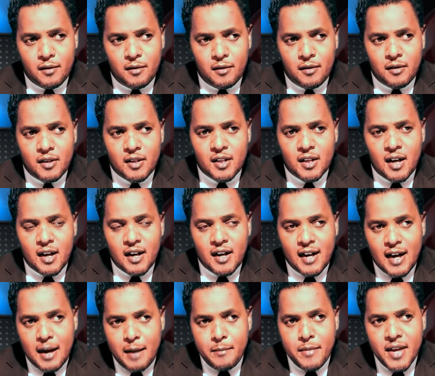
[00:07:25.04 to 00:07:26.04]
not
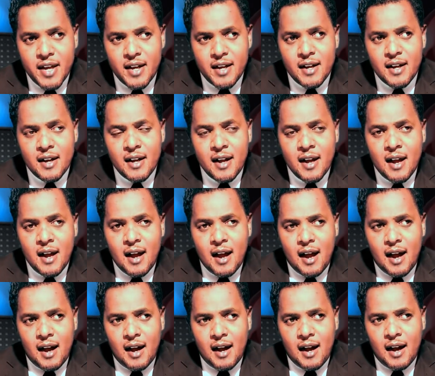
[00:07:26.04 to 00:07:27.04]
coming
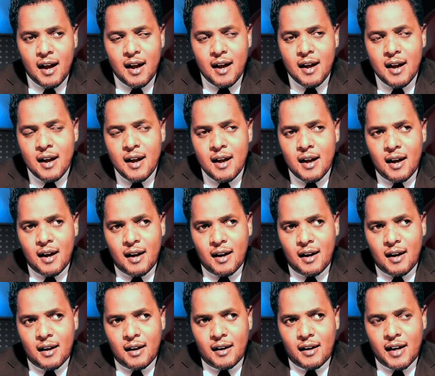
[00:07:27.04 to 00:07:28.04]

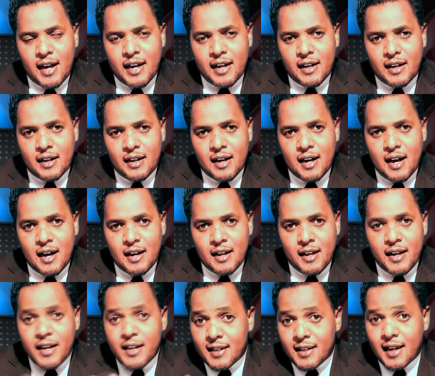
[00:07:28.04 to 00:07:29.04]
like
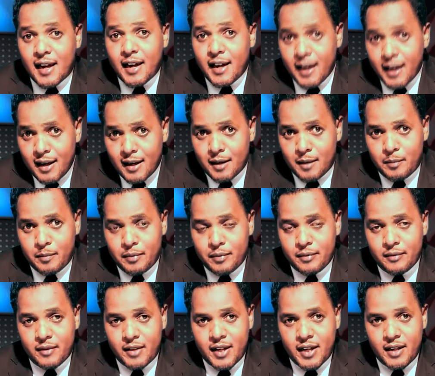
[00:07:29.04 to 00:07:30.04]
it's a help.
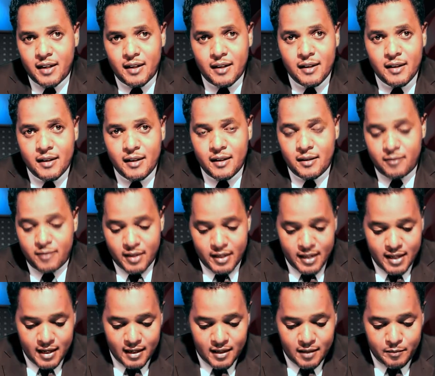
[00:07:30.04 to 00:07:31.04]
Then
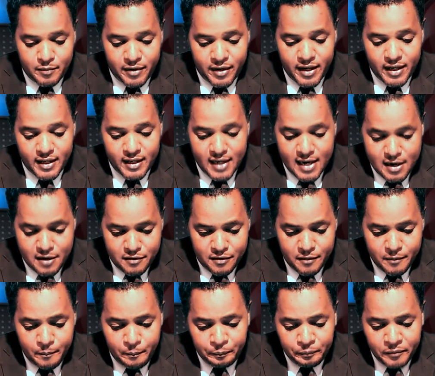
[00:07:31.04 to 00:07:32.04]
we just break
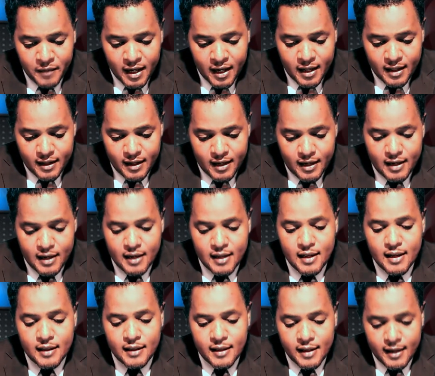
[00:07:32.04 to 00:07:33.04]
down. And
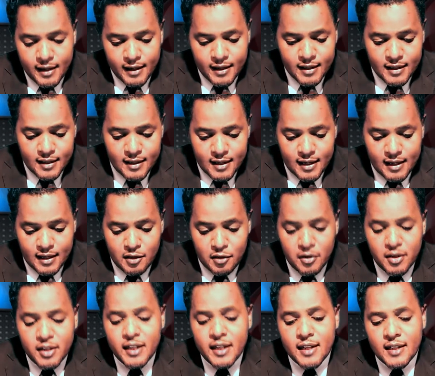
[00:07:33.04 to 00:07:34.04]
another thing is that
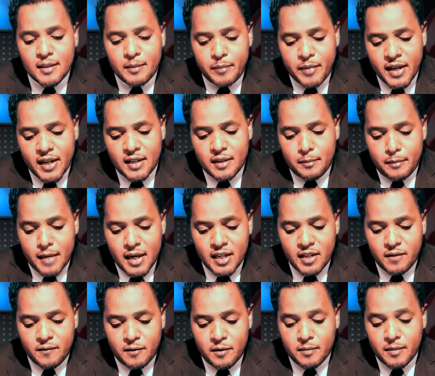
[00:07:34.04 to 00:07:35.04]
don't expect
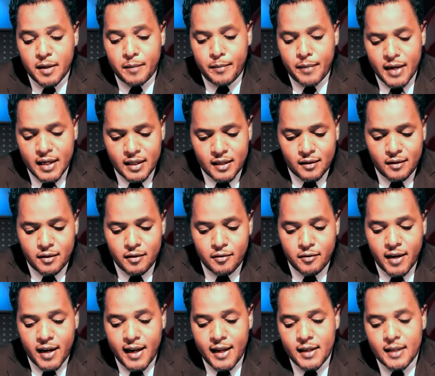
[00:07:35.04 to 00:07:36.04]
much from the
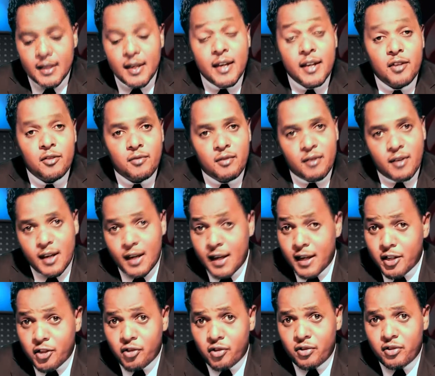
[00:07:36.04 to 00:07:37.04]
person you enter into a
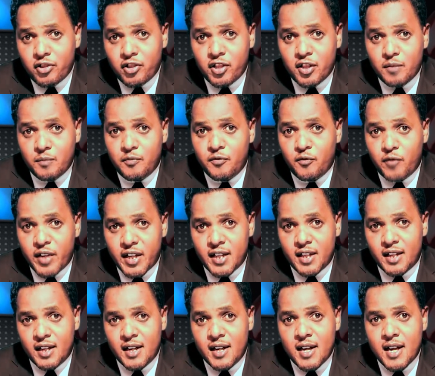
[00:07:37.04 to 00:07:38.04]
relationship
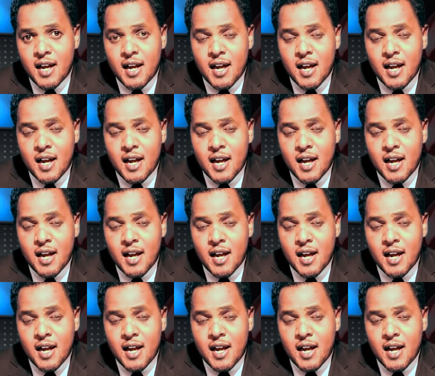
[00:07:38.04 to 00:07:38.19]
with.